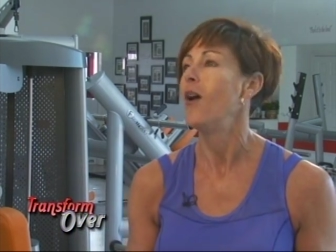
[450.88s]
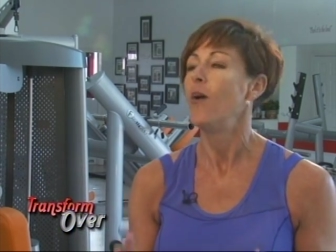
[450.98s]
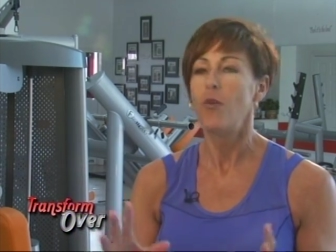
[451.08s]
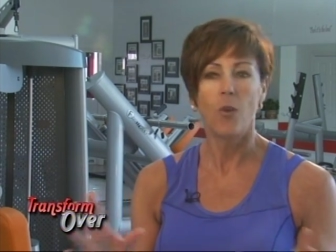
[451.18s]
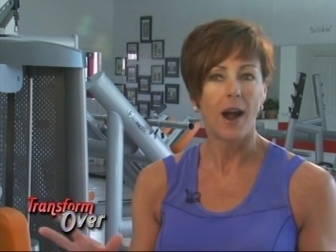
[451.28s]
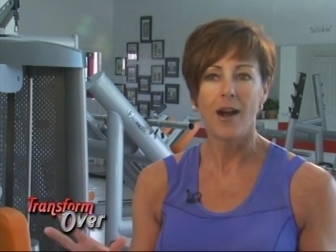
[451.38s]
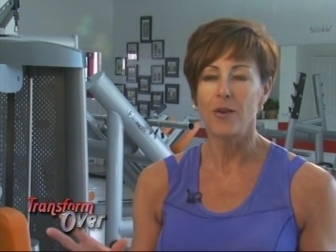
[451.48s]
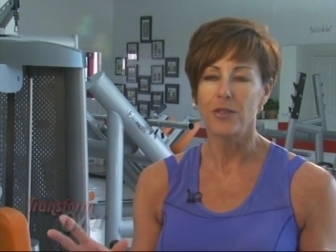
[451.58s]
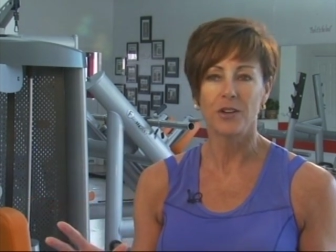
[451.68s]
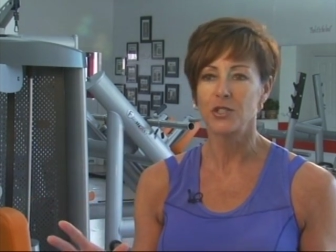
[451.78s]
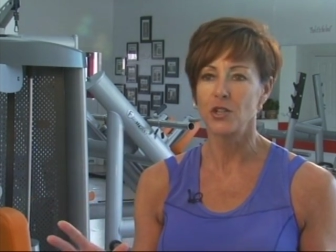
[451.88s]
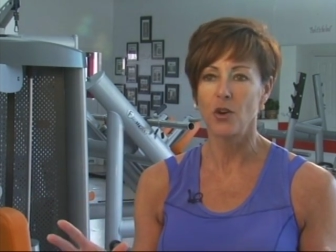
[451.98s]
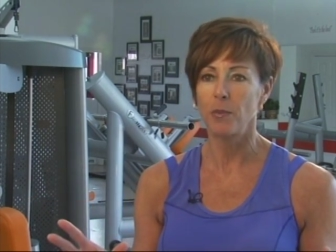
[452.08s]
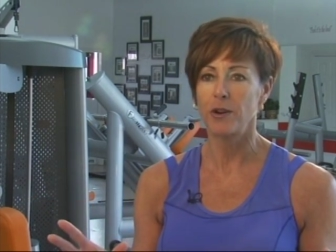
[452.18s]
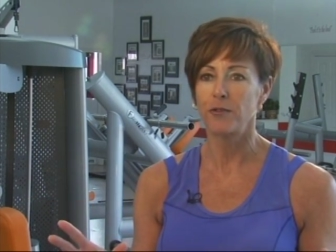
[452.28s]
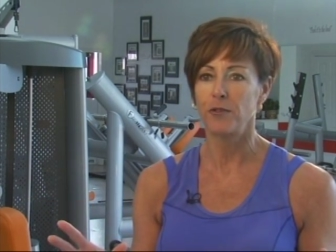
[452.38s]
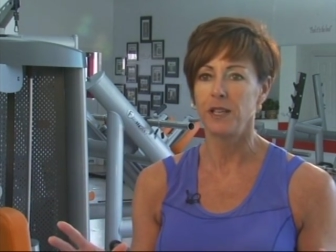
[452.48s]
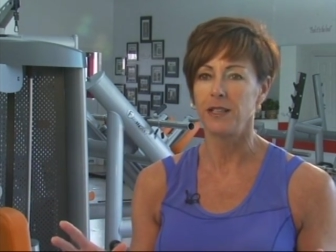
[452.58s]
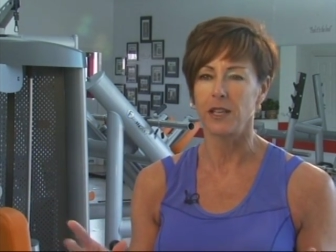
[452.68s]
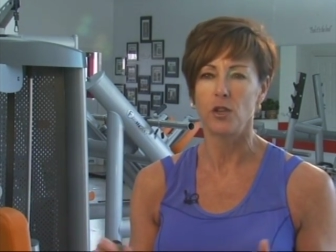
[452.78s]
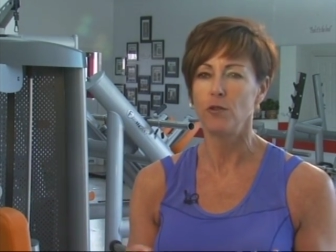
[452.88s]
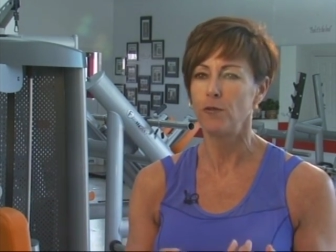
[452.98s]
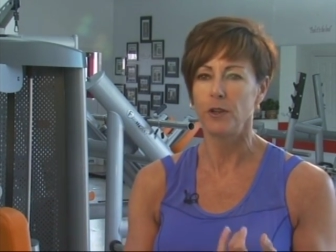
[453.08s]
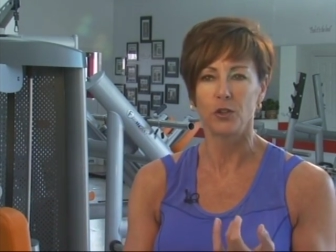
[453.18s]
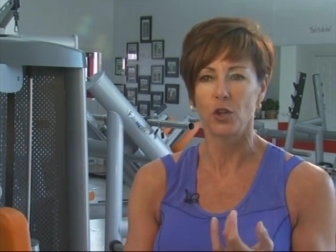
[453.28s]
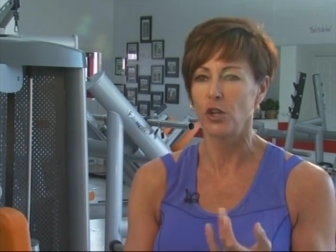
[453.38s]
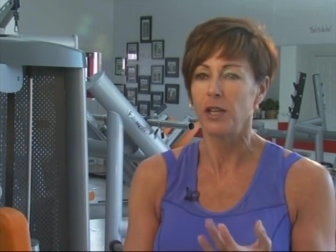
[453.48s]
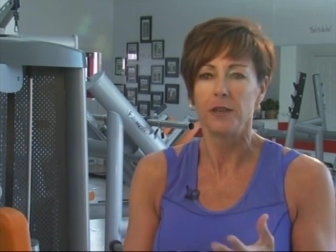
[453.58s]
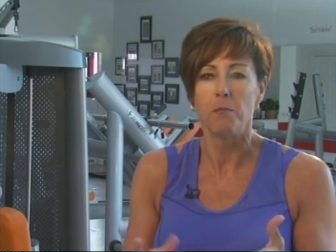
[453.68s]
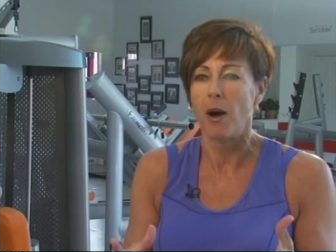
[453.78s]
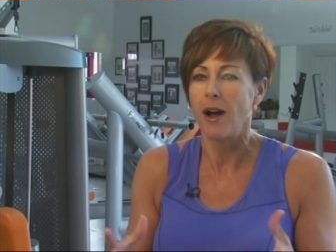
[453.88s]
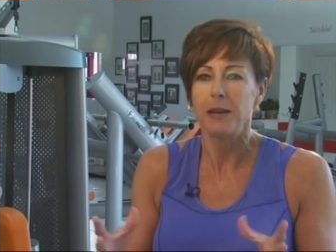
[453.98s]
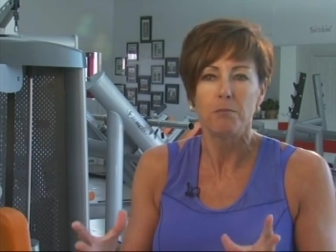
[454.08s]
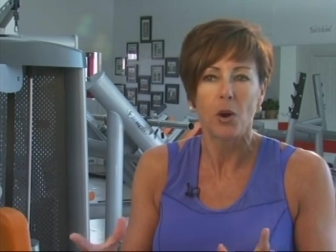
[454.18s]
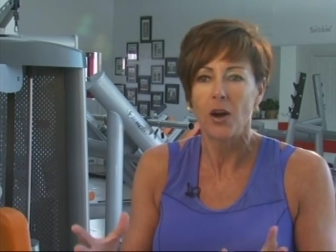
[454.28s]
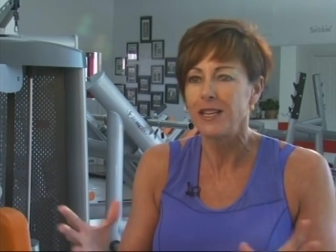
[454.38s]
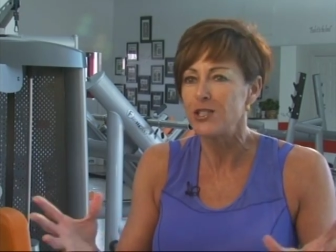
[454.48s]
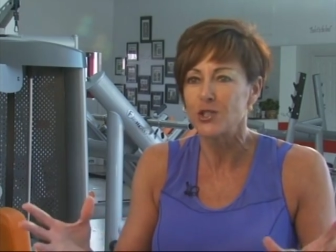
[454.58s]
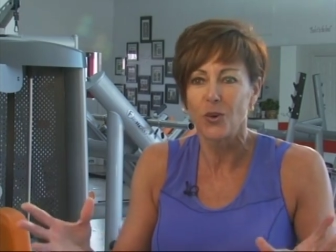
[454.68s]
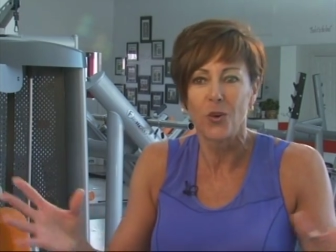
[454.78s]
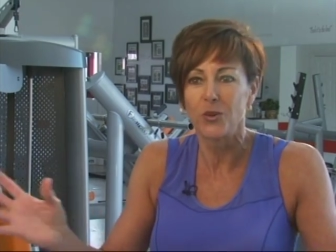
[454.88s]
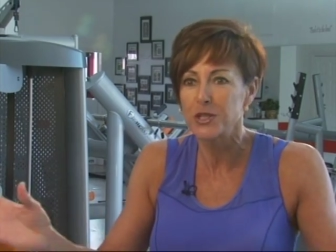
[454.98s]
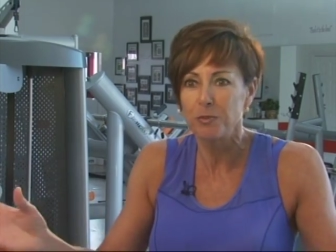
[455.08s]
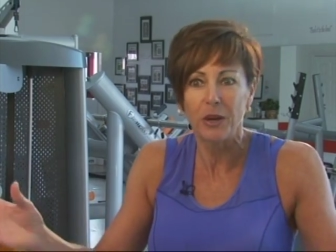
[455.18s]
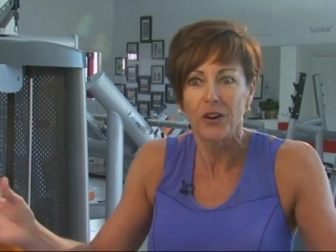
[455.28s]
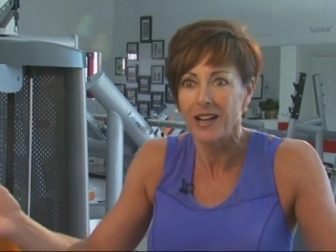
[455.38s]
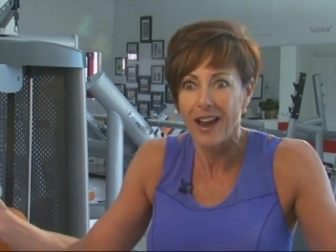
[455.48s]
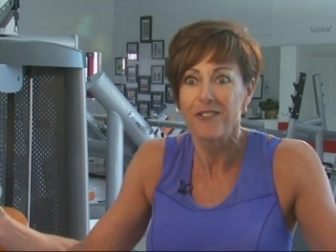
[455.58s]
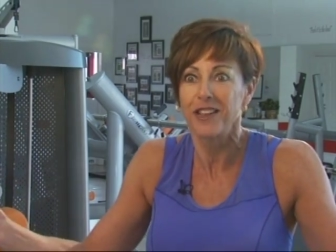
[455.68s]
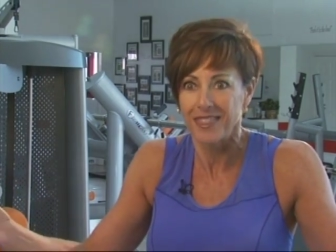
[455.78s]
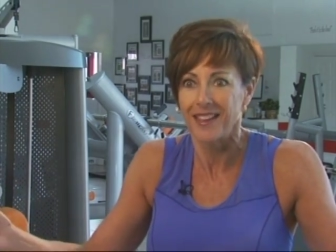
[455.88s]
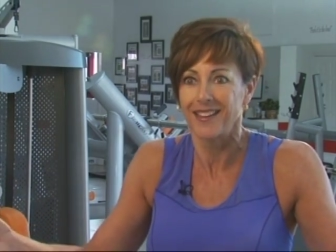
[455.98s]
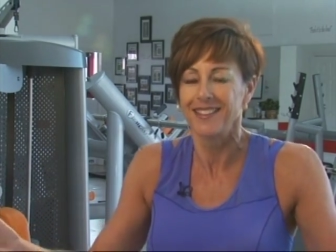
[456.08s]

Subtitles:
wow, there's no better feeling. You feel good, mind, body, soul, spirit, everything.